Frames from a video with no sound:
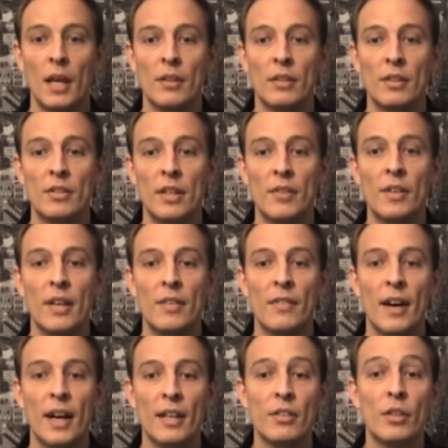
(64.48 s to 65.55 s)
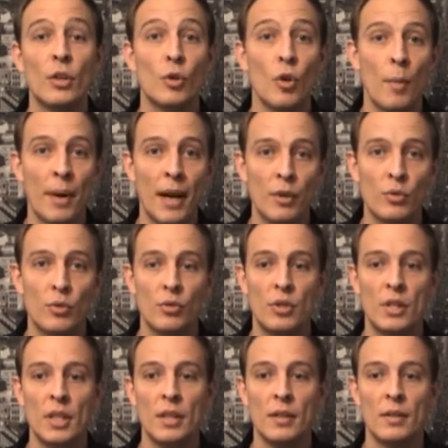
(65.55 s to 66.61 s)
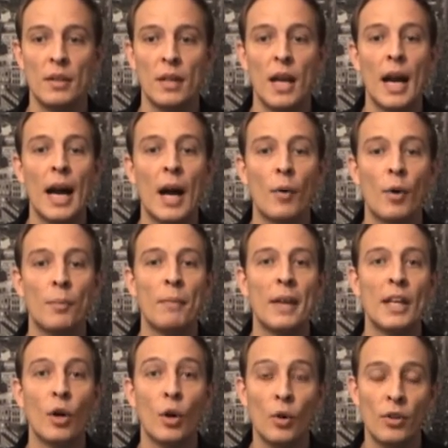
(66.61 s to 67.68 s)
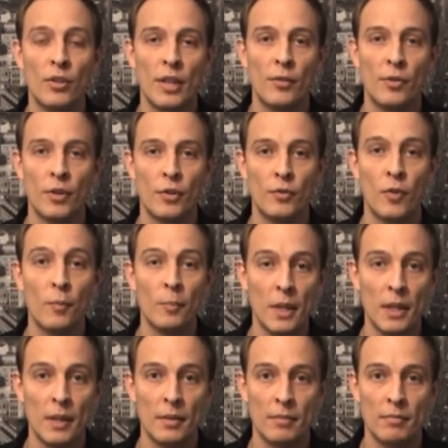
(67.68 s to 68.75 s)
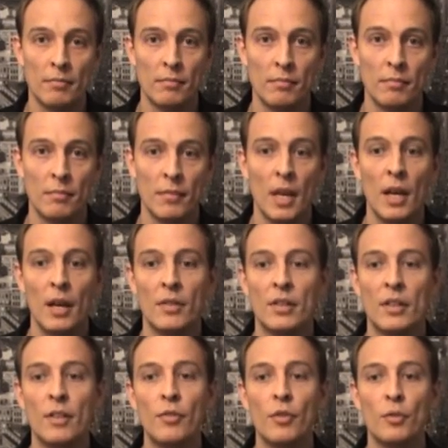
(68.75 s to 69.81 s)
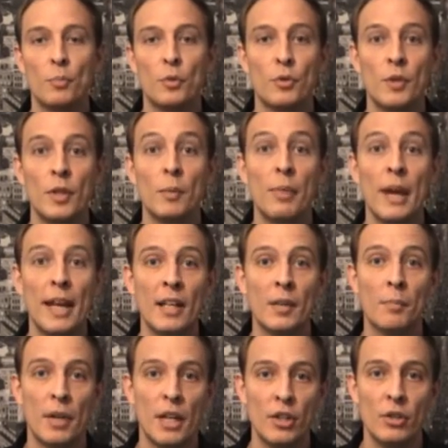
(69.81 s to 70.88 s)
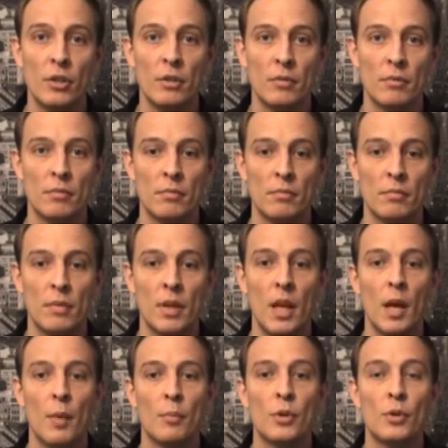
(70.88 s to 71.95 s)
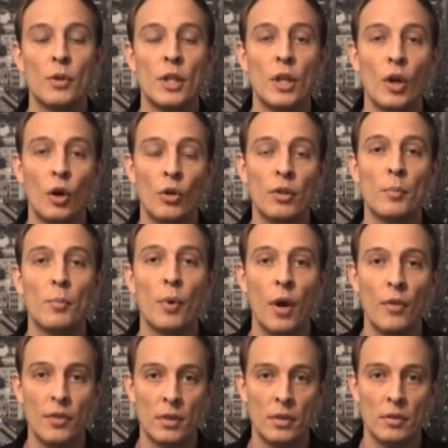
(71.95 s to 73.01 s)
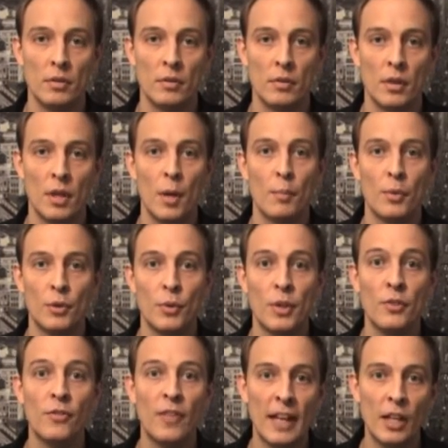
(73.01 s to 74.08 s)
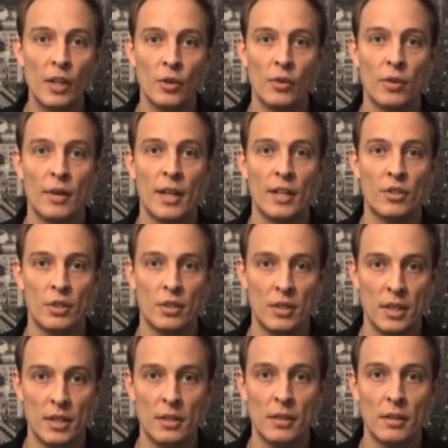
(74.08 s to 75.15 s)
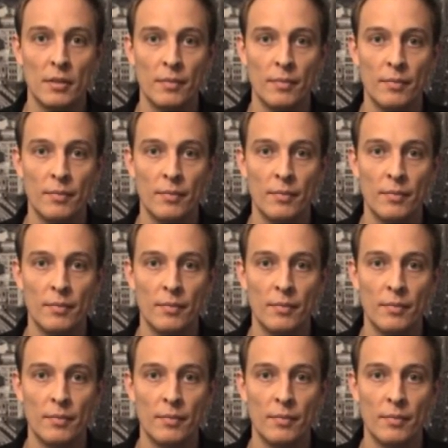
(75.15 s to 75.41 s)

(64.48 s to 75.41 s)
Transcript: The 7 advice you're about to see are what made all the difference for me. The difference between pain and pleasure, between loss and profit, between failure and success.